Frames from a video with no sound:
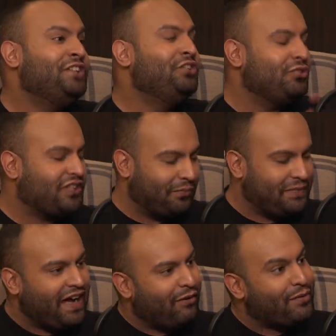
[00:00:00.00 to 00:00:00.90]
You tell
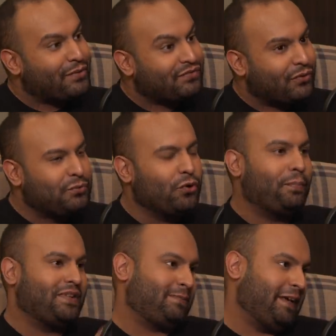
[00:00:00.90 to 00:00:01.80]
me how it was from your
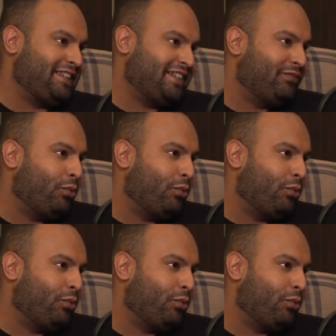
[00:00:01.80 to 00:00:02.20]
perspective.